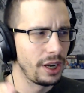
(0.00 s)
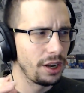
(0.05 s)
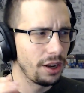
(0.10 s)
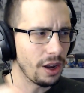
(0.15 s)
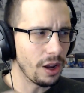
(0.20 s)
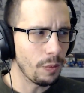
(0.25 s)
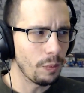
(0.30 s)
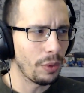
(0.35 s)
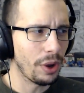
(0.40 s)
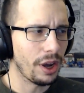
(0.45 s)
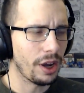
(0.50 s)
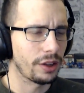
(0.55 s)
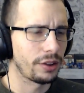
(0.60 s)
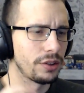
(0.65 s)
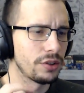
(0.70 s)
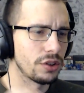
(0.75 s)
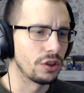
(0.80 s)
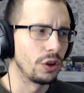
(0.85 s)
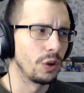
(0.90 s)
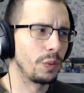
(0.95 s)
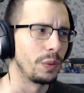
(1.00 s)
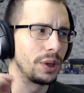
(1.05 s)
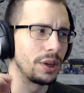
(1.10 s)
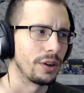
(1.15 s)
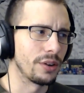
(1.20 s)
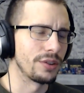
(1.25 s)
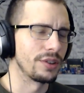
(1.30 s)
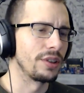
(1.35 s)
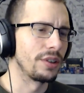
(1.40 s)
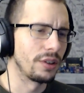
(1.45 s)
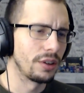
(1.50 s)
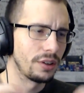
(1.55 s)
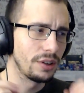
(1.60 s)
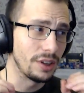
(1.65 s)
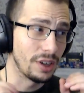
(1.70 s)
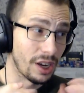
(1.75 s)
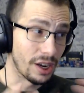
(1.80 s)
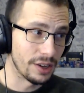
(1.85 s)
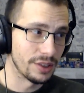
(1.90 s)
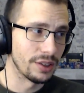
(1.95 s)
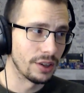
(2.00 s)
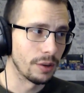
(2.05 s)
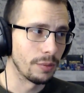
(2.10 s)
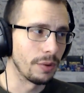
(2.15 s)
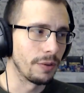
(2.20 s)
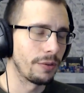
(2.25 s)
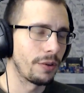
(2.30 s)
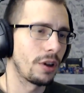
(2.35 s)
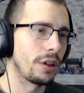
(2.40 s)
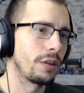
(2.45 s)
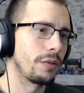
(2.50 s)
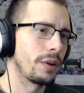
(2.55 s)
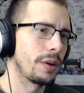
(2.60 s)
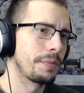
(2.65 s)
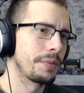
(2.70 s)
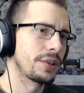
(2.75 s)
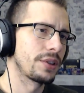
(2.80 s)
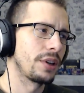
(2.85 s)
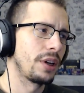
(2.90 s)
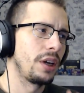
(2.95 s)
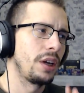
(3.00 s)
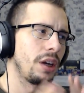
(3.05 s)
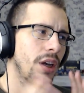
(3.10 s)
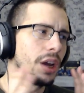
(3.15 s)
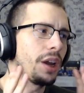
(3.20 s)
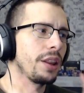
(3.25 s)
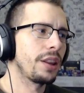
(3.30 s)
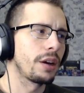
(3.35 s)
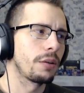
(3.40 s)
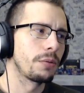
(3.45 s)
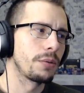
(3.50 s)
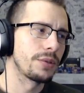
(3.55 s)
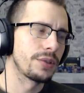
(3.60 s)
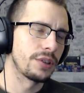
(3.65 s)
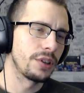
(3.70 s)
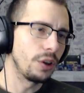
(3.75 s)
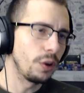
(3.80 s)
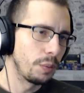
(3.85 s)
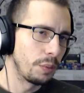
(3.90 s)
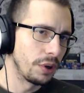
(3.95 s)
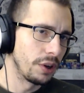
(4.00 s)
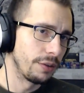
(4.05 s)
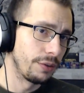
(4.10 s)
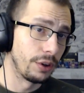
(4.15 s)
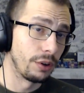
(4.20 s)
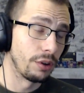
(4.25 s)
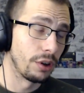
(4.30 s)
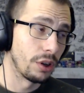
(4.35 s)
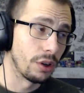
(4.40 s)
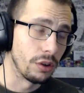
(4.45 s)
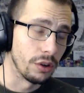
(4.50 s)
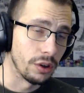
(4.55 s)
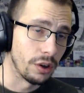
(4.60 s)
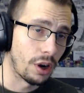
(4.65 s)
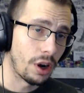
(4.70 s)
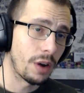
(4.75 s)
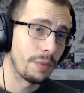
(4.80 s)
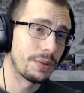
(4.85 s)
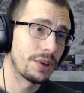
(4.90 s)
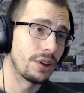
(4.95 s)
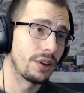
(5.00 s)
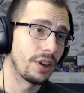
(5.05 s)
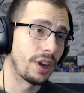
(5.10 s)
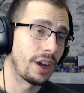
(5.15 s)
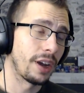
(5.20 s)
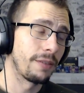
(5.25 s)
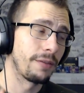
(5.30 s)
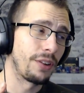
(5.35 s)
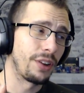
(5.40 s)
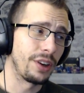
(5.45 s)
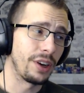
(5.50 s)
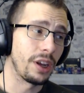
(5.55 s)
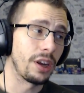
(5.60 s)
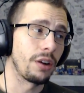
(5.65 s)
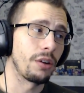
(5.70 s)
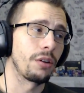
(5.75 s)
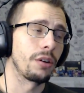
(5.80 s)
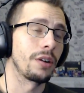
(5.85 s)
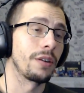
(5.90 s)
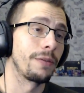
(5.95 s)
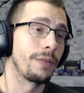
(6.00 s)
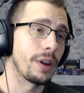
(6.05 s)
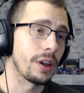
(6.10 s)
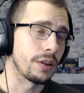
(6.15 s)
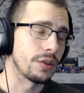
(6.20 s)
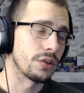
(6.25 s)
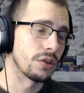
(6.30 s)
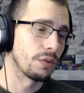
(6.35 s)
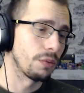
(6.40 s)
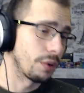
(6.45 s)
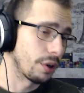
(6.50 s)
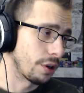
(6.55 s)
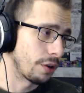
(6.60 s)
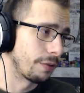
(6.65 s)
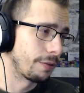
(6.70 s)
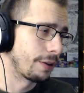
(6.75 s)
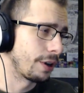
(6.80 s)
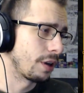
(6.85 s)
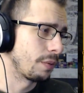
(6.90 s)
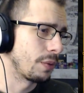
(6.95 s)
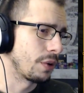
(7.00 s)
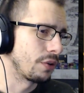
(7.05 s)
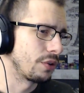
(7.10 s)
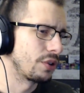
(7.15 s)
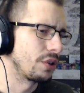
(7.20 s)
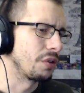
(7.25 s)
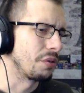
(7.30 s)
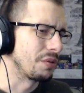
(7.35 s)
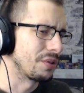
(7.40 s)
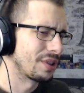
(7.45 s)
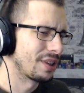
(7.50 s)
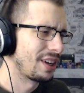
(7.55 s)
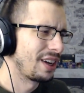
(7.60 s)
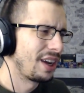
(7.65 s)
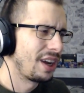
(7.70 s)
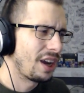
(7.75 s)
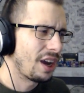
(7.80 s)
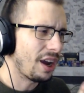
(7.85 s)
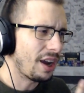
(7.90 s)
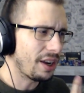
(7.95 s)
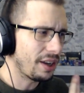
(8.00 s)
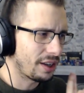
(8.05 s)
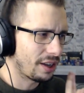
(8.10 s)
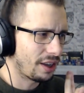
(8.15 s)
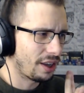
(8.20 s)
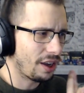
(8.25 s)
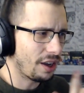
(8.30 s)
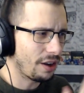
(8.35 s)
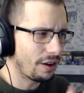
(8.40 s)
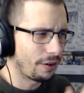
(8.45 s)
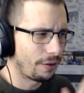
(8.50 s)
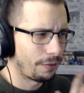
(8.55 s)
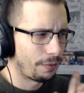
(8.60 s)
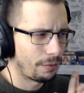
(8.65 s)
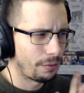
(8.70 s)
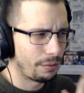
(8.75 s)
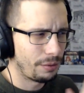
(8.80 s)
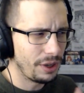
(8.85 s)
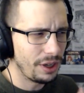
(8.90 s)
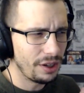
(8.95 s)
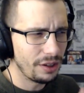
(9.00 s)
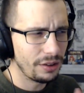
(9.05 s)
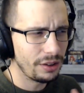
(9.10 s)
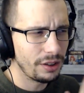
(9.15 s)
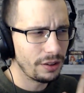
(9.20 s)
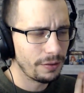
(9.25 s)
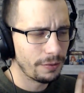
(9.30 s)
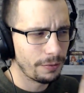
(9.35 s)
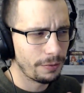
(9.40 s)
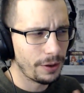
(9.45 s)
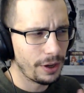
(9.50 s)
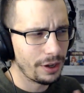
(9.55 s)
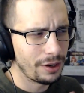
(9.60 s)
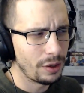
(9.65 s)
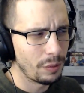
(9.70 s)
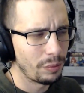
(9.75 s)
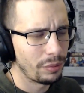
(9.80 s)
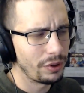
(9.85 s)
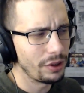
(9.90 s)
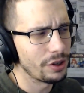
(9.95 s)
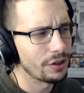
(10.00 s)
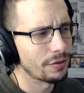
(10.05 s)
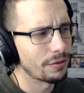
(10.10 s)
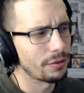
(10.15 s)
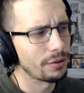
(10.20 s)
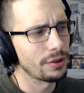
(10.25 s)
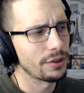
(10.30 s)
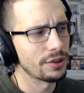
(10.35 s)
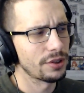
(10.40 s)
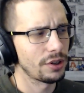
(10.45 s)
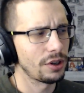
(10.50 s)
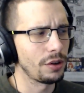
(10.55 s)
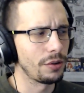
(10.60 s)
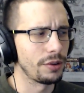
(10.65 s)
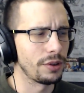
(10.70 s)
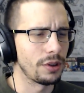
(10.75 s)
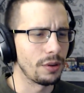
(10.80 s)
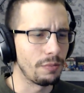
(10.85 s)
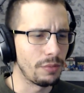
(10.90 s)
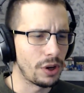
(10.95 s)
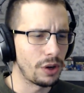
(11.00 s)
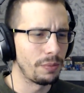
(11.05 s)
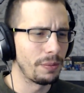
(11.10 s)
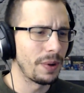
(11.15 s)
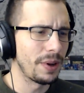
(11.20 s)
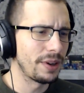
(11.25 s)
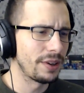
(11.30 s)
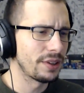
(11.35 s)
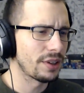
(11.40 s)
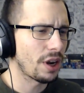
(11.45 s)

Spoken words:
Impact is good because it denies enemy follow-ups, and that will still be a very good option to have on AR defense, where you'll find most use. I can't really find a place for this skill at the moment.